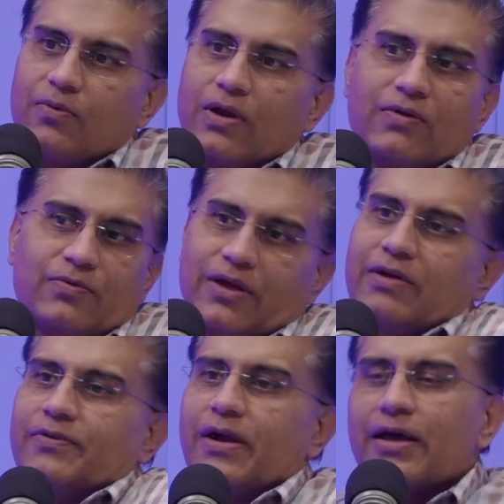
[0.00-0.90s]
or whatever,
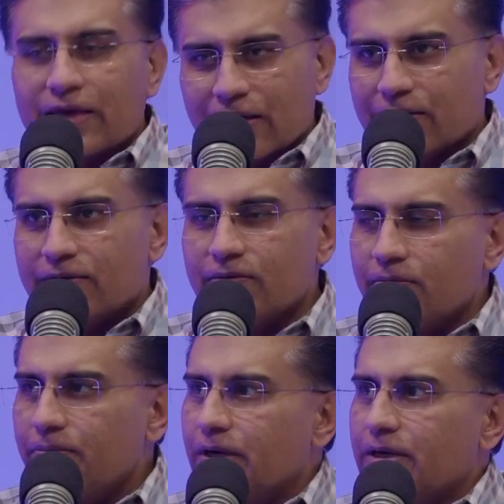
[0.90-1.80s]
whatever. I get it,
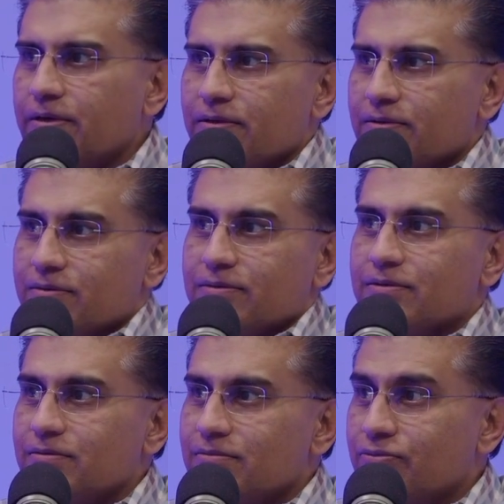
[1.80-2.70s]
but
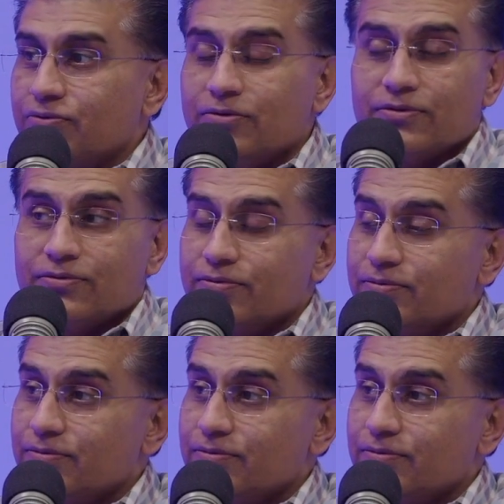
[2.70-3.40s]
poof.